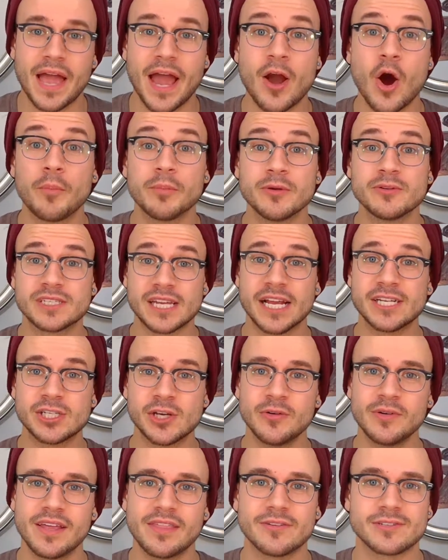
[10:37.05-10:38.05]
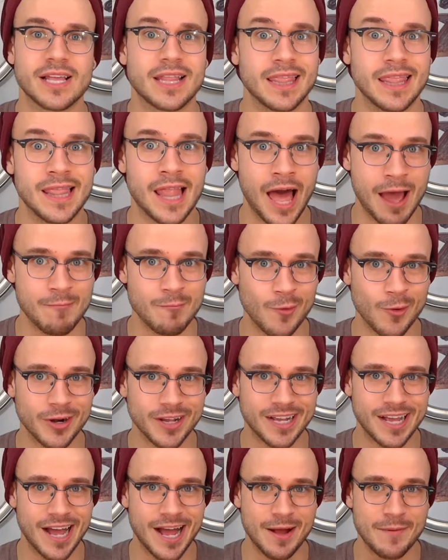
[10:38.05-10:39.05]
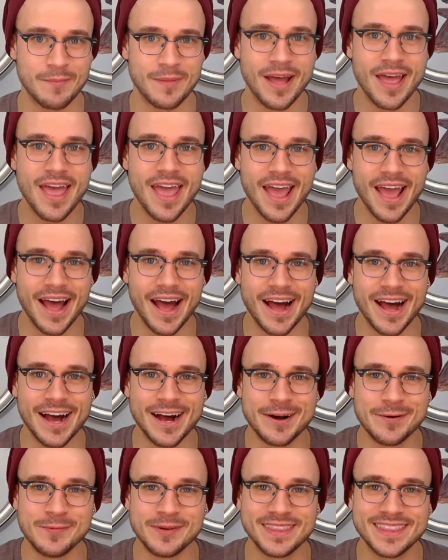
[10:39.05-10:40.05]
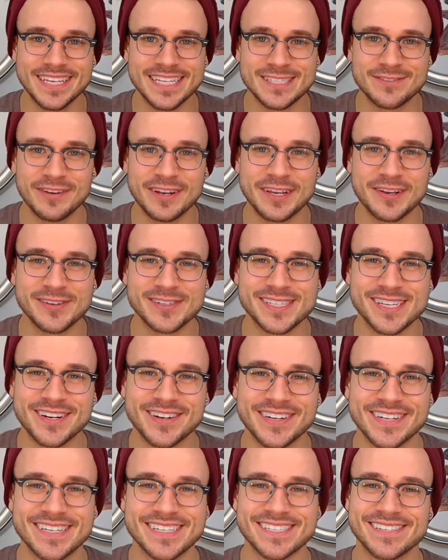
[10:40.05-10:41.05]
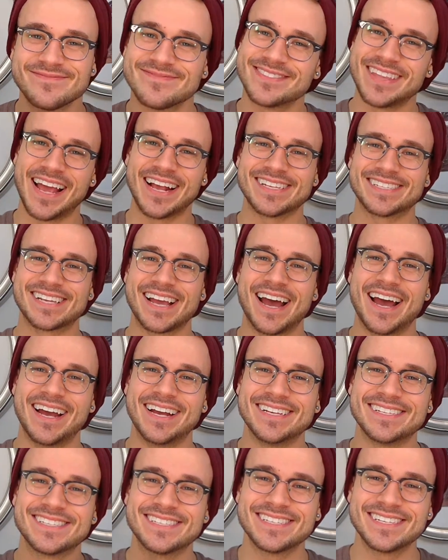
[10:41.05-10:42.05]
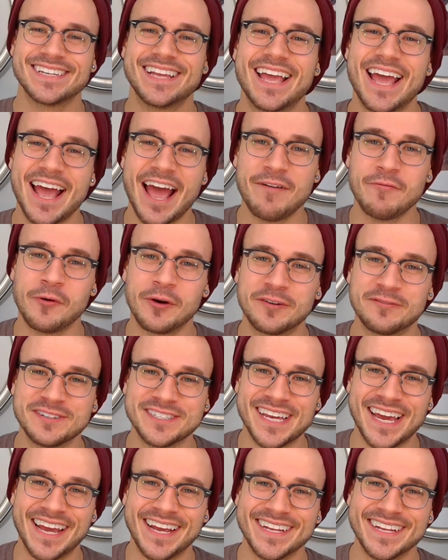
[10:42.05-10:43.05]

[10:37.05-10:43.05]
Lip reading: I hope you stay tuned, and there's a lot more to come with these video series. Thanks guys. Have a wonderful